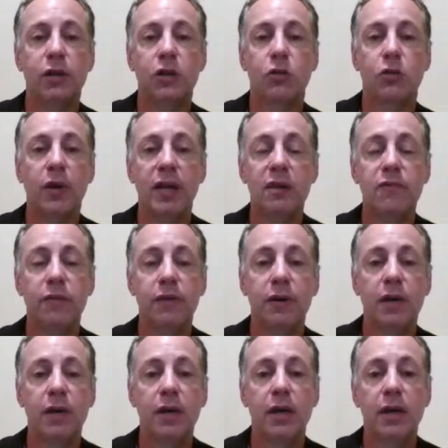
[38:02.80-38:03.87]
the grave,
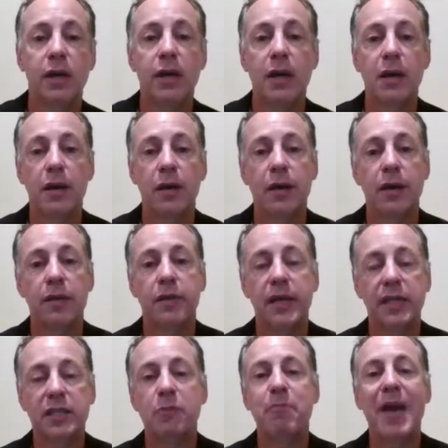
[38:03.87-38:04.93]

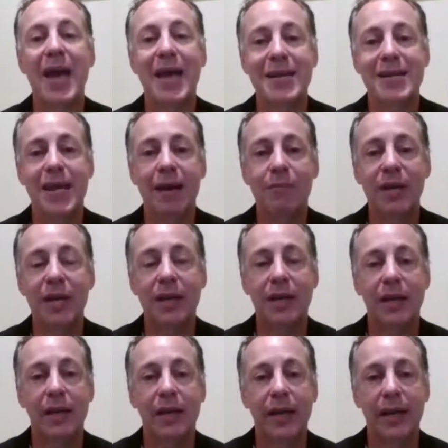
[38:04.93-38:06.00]
this pandemic
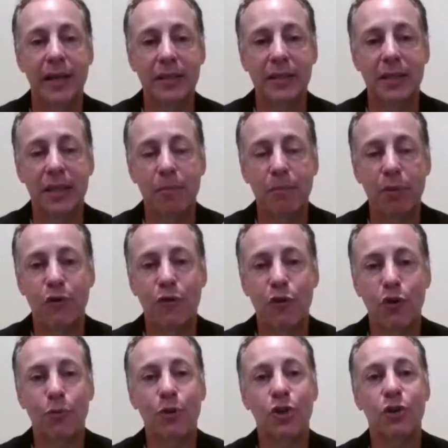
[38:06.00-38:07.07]
is the
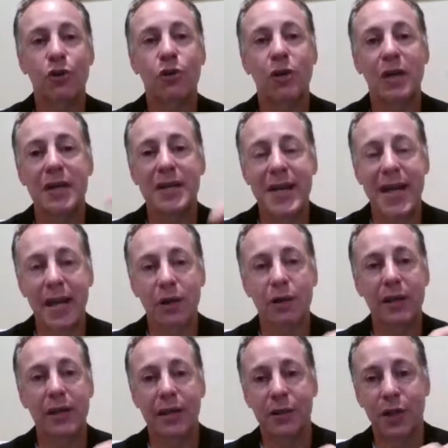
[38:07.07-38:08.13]
proverbial nail
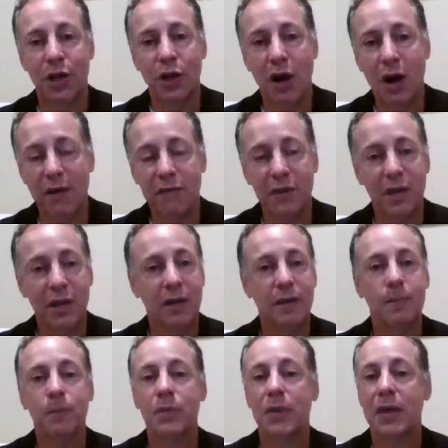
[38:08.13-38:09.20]
in the coffin.
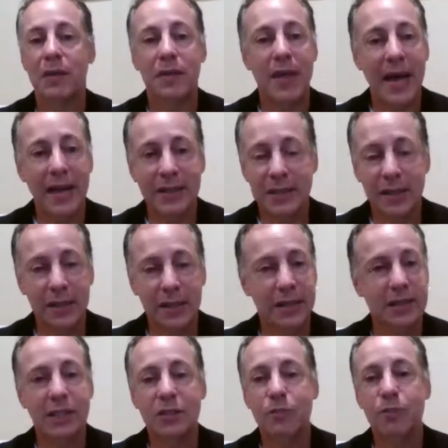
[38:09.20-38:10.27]
That's it.
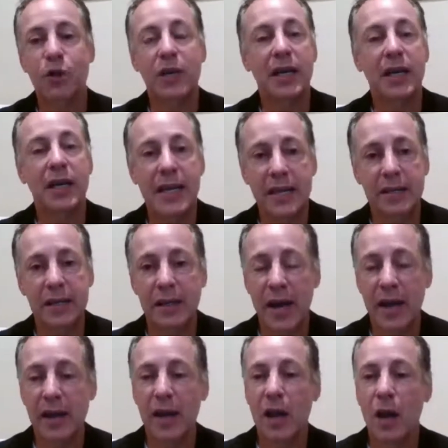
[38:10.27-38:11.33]
This is putting an end to
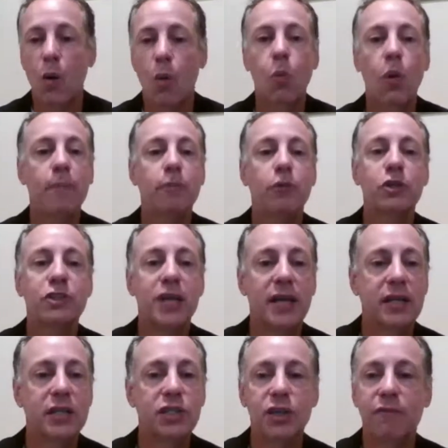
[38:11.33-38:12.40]
that. What
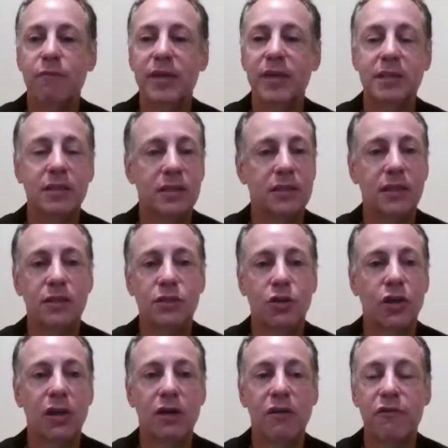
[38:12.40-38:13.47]
percentage of businesses are
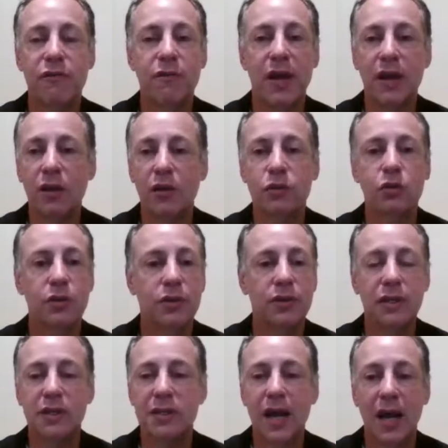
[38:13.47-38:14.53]
going to fail during
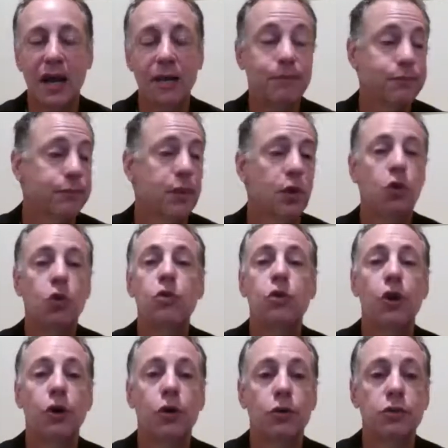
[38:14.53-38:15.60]
this time? Who
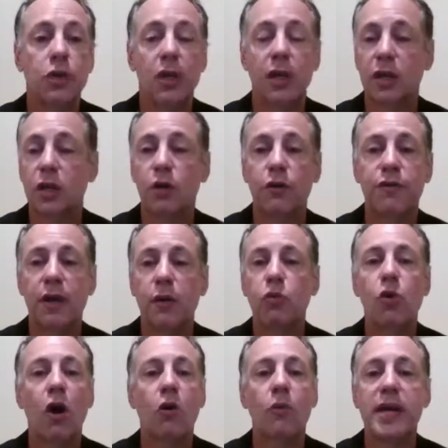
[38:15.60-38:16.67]
knows? If they were
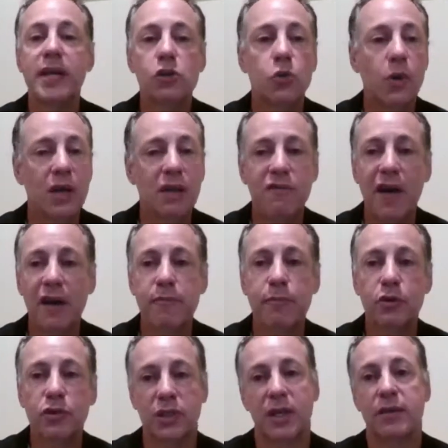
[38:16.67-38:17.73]
already
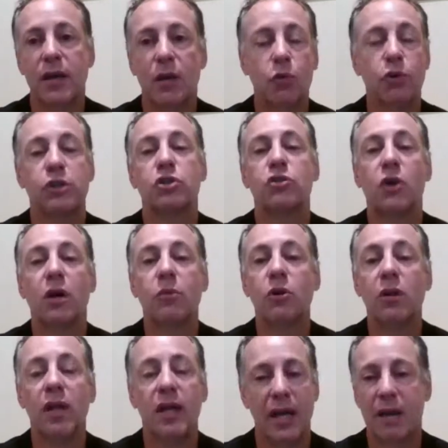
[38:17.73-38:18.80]
25% that were in trouble,
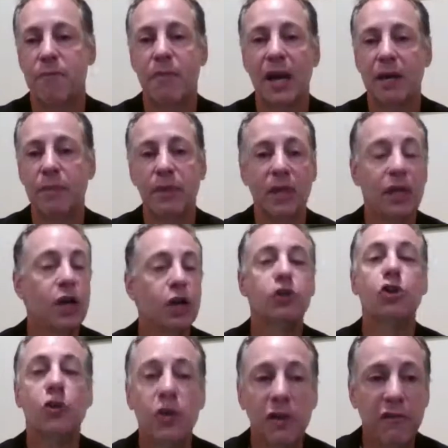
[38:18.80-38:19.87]
it might be
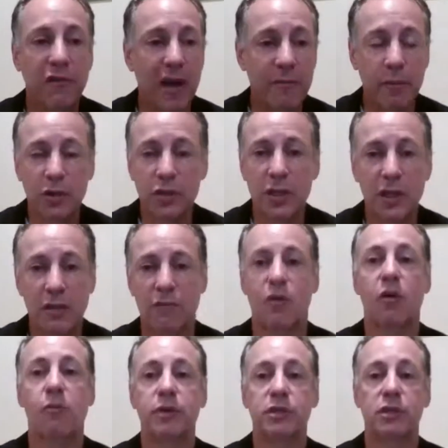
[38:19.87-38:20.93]
35% of all
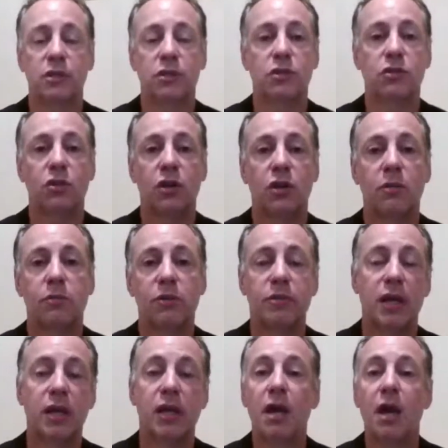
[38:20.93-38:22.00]
businesses aren't going to be
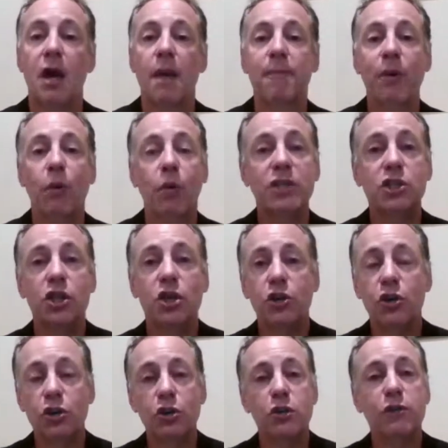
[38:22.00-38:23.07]
made. But what's the
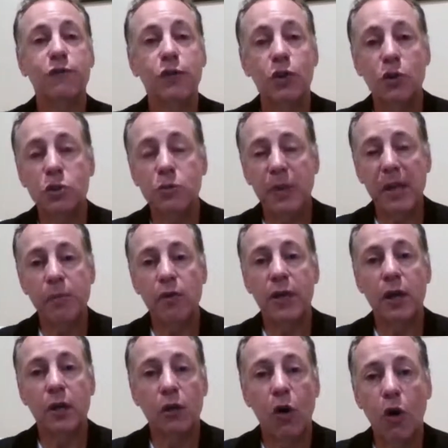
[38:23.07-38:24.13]
good news for those people that
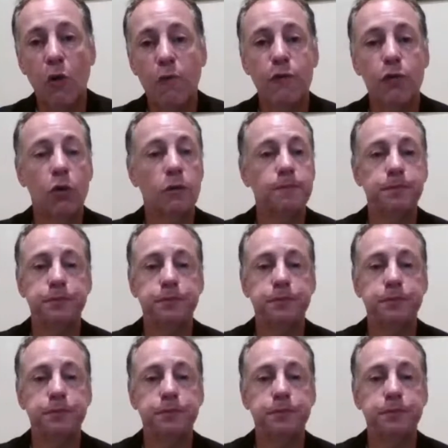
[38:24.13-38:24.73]
are hopeful,